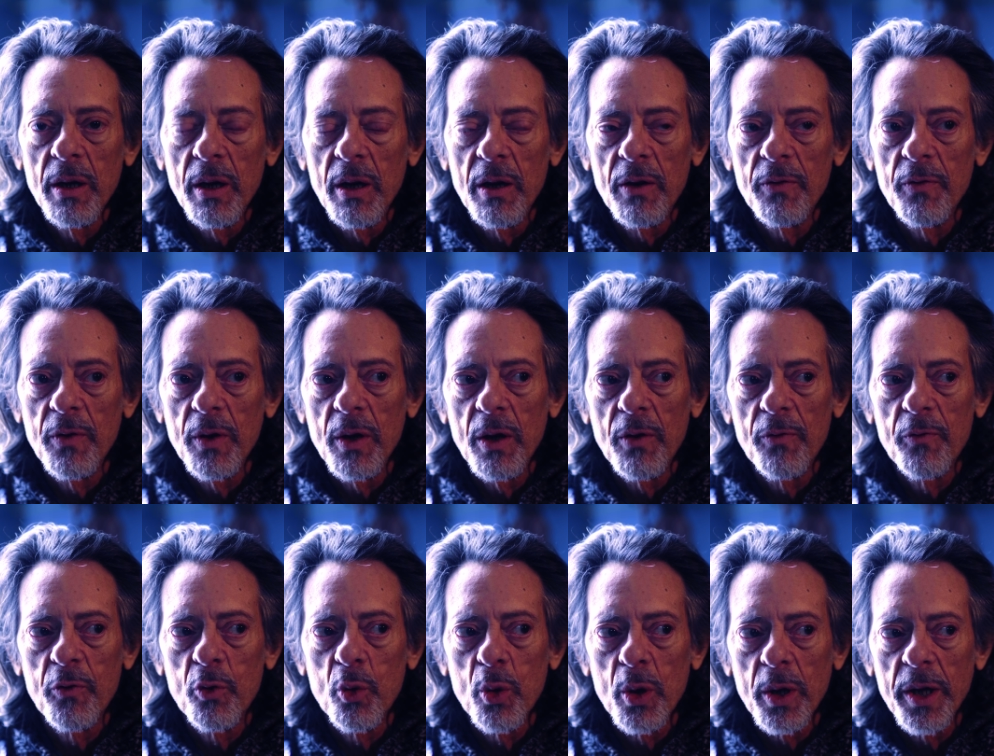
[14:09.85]
of
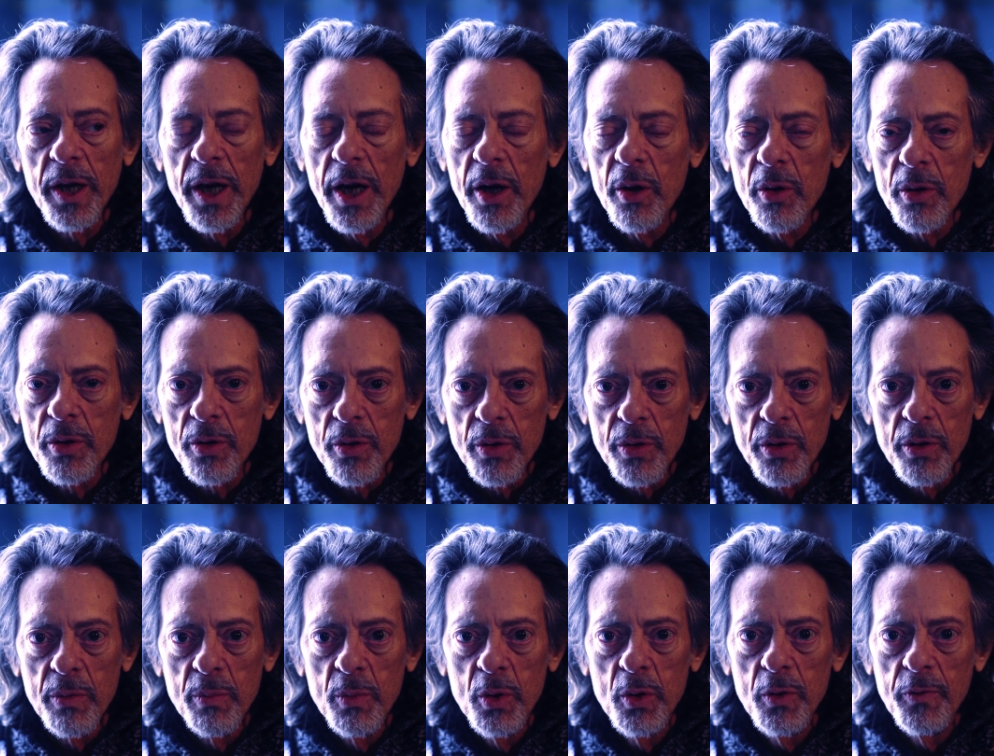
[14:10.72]
for a character in
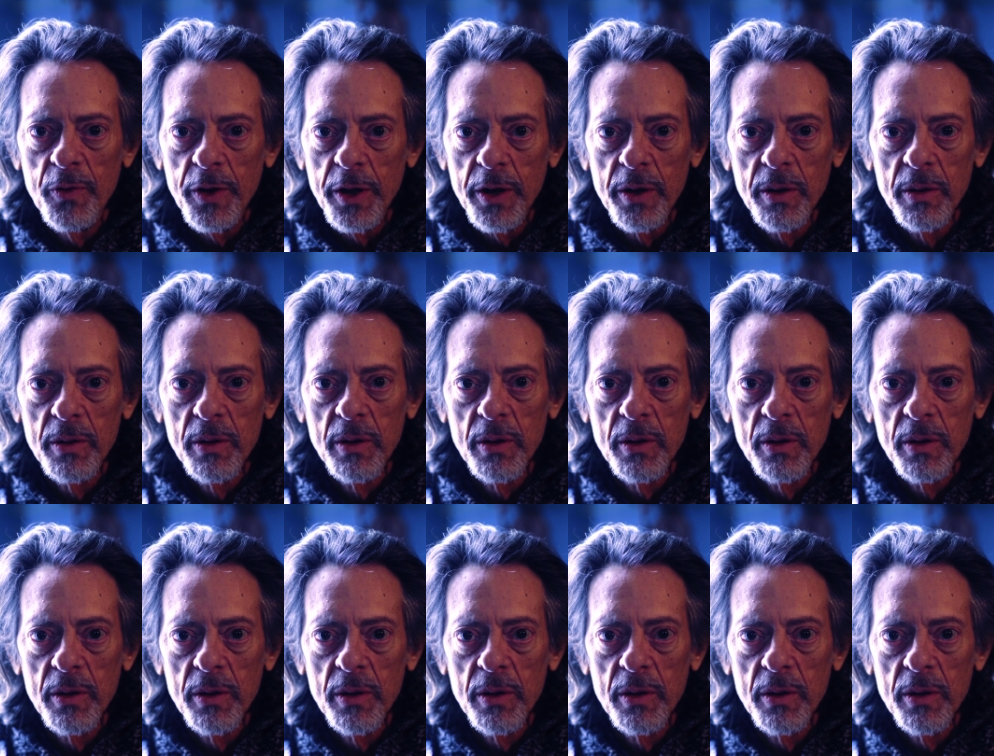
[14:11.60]
a movie.